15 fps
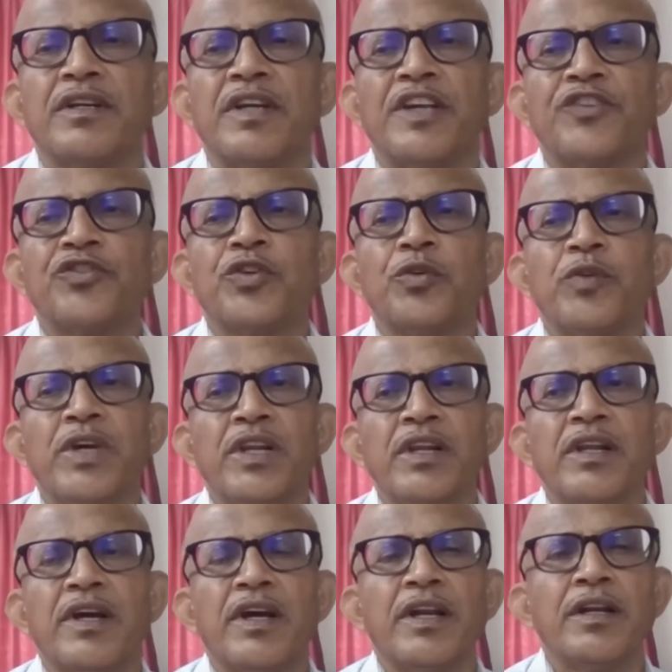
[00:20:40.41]

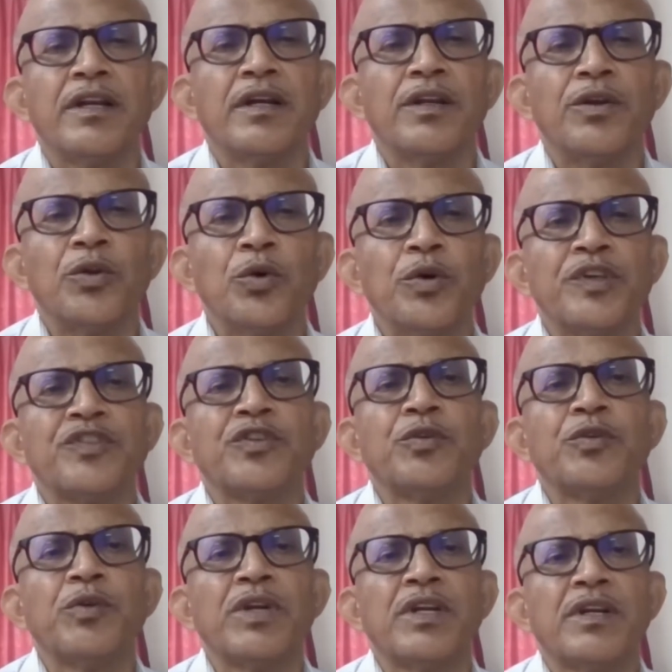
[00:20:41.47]
SQL and
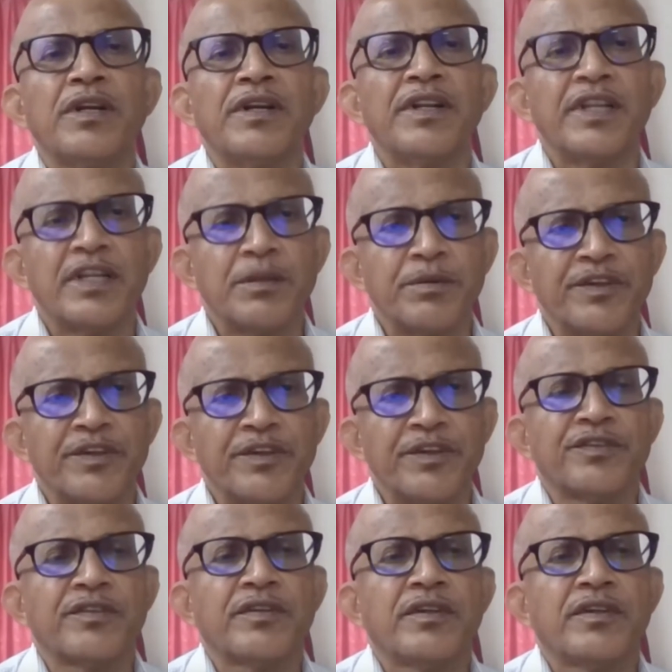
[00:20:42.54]
NoSQL databases.